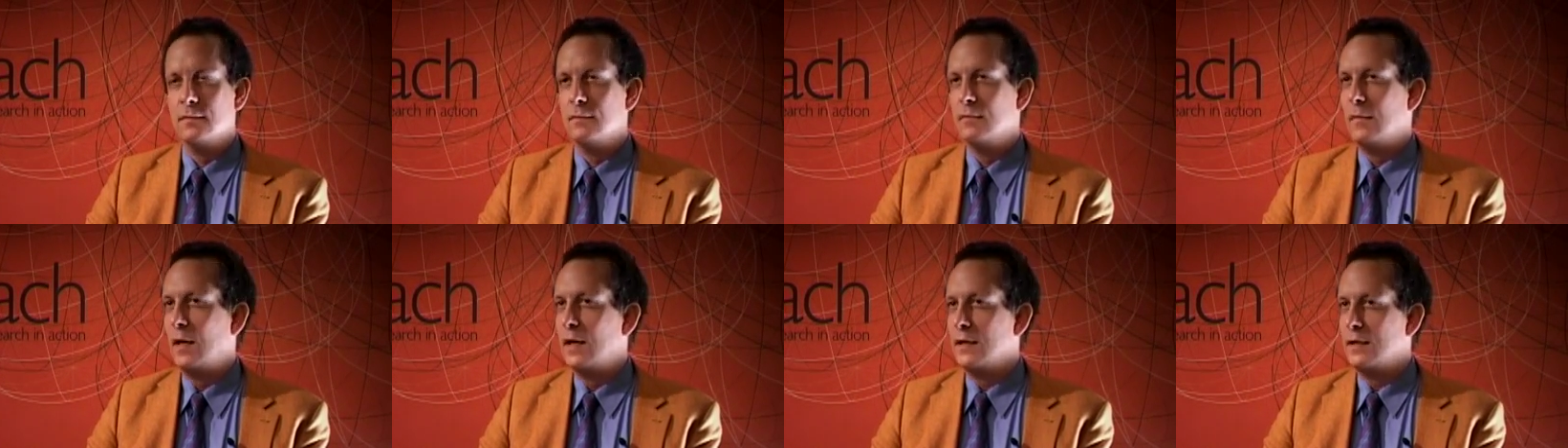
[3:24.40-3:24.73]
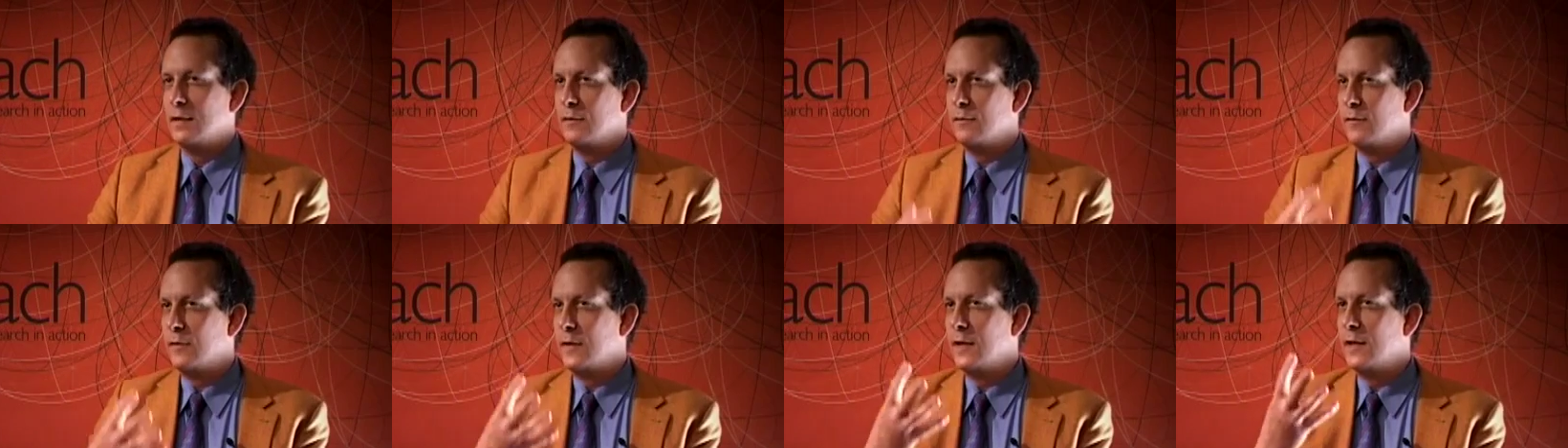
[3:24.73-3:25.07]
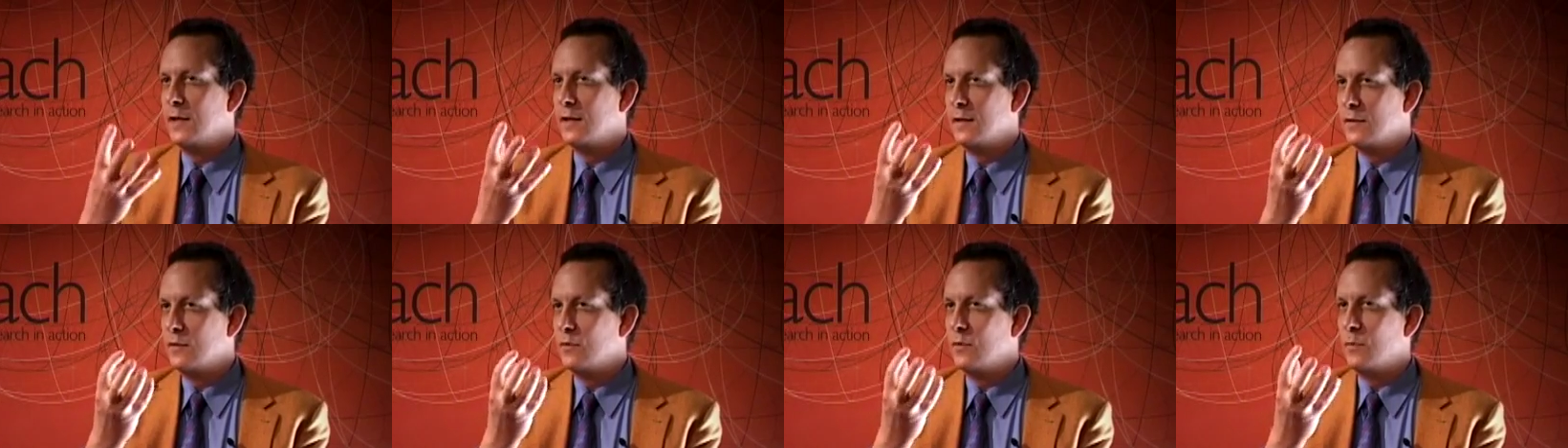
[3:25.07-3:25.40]

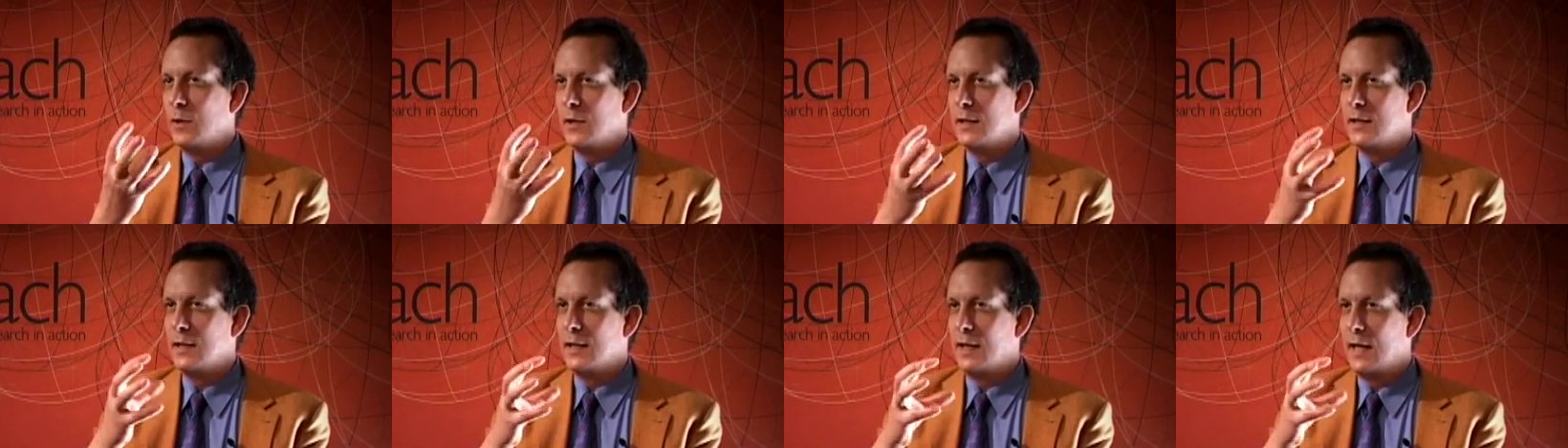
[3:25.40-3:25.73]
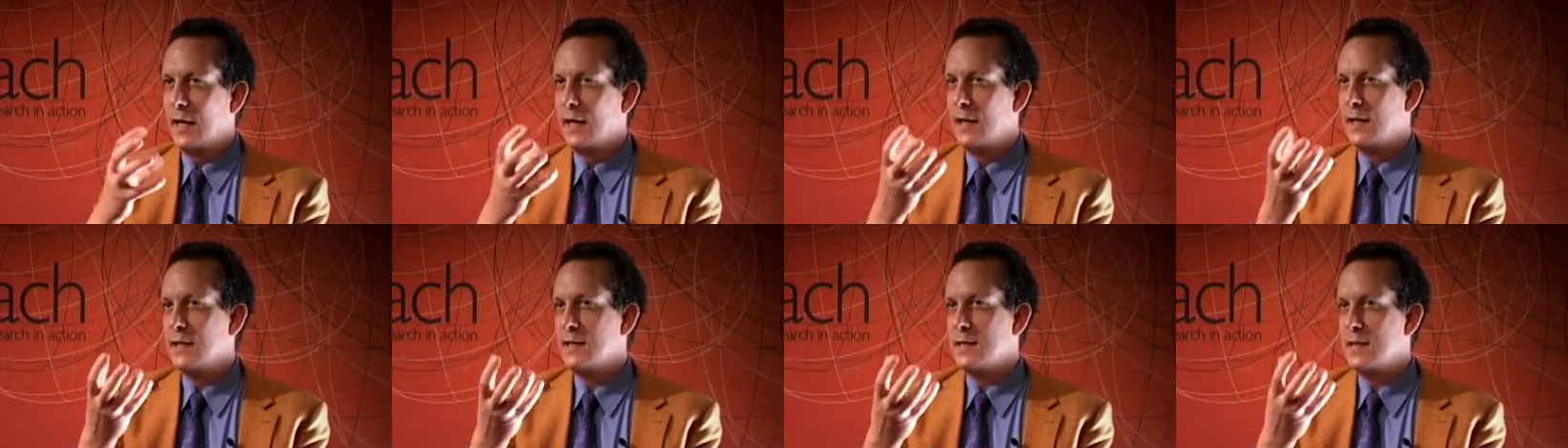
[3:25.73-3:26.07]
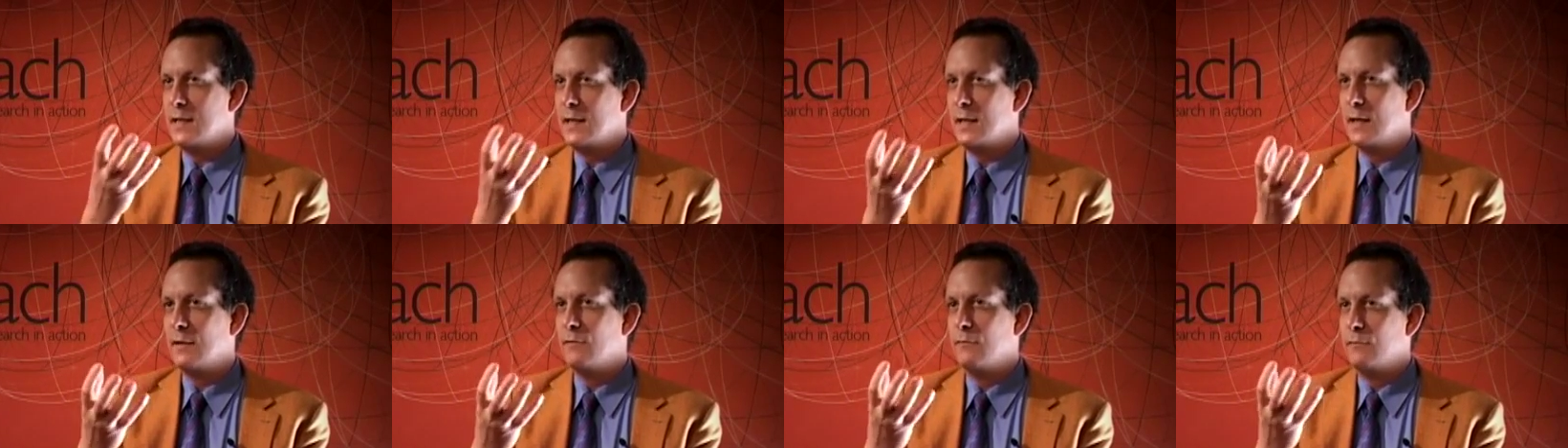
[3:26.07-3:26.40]
multi-fingered robotic
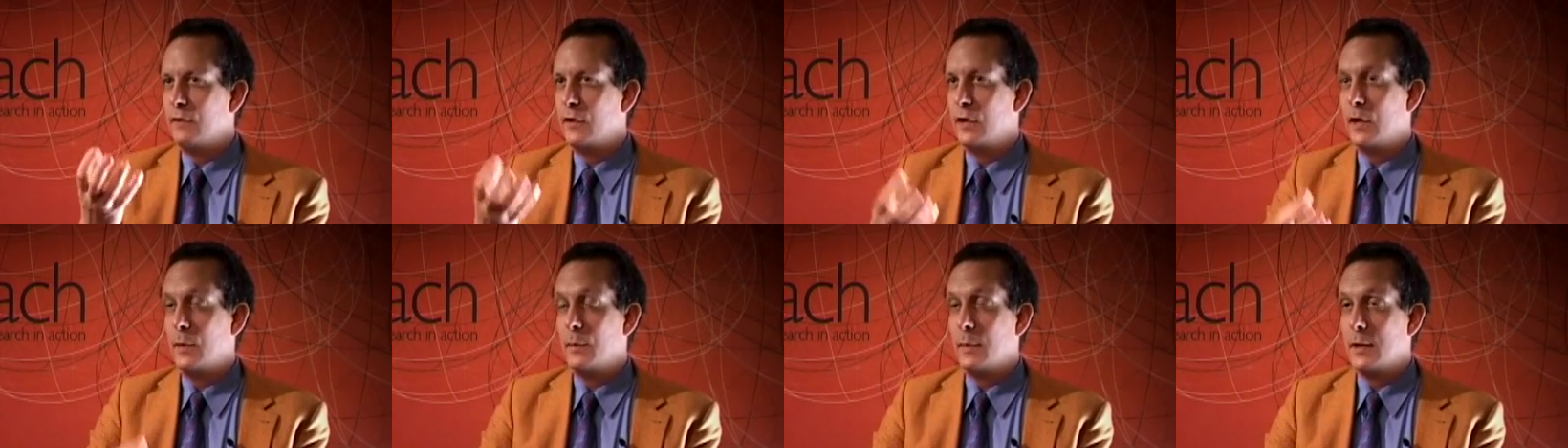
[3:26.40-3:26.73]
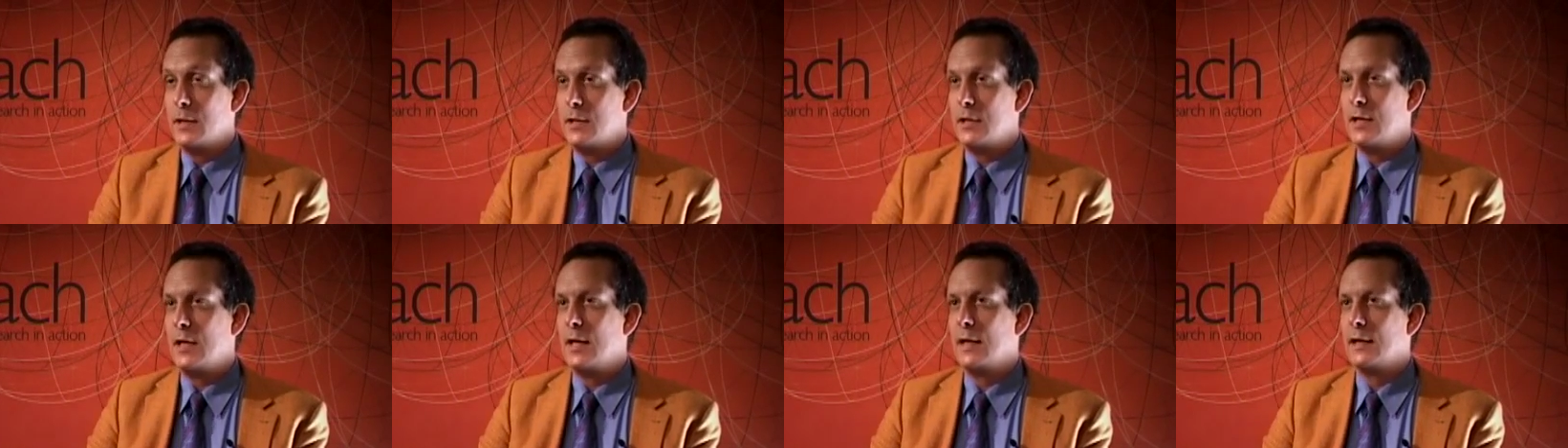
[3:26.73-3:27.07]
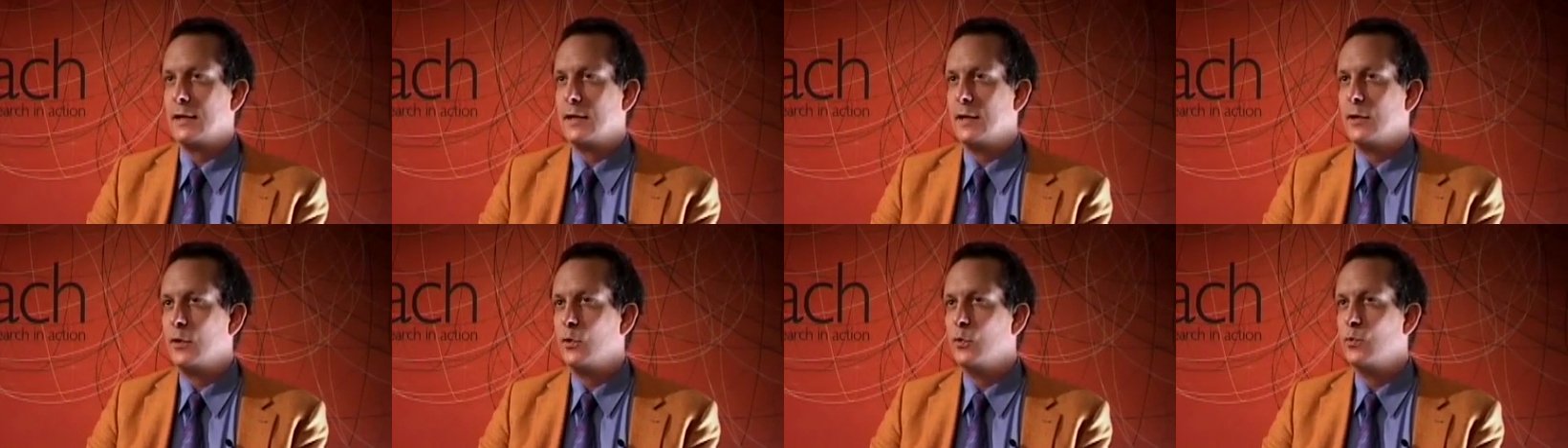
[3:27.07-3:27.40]
hands, very much
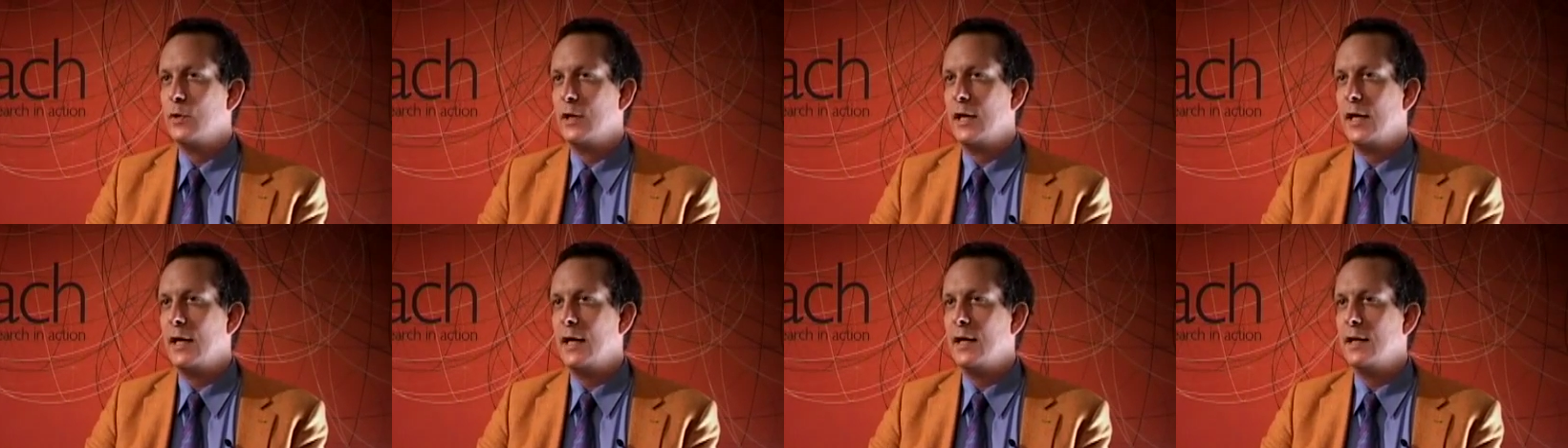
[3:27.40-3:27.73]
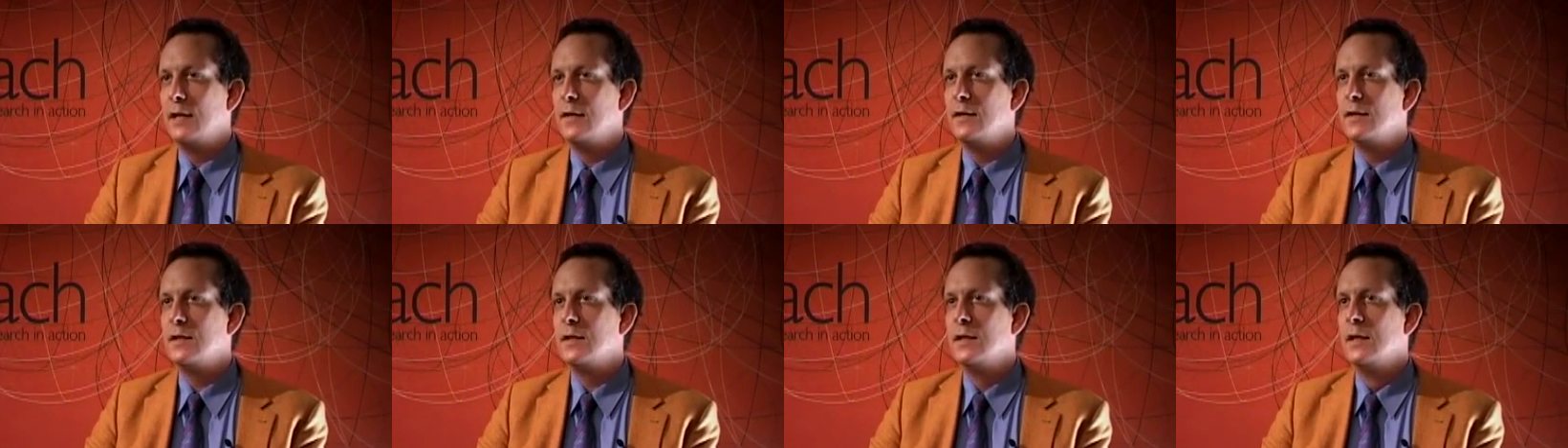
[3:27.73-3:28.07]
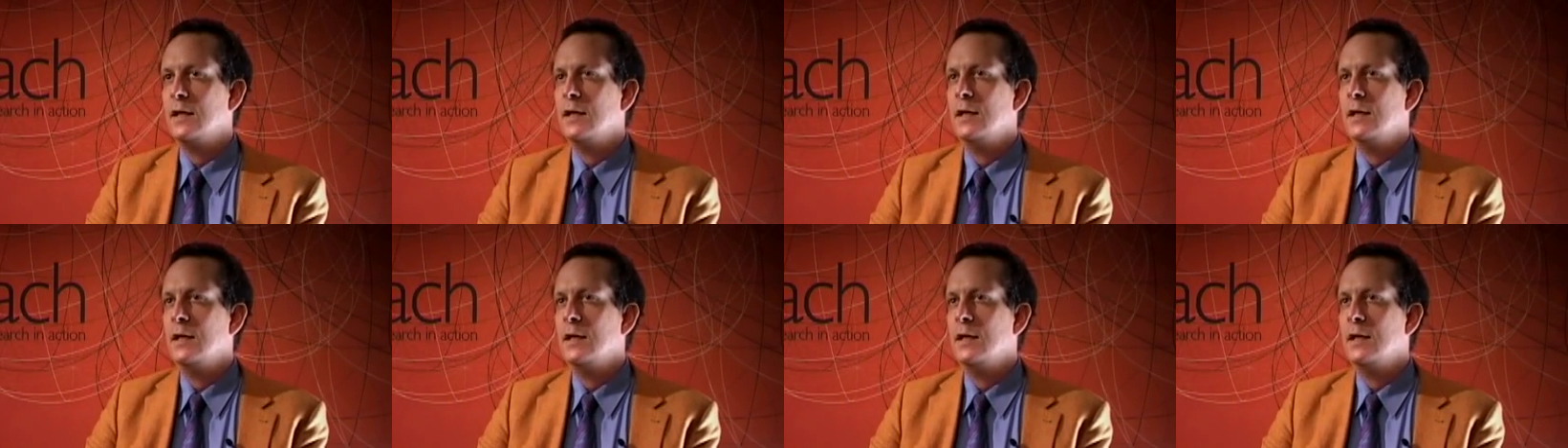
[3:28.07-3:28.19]
like the human hand.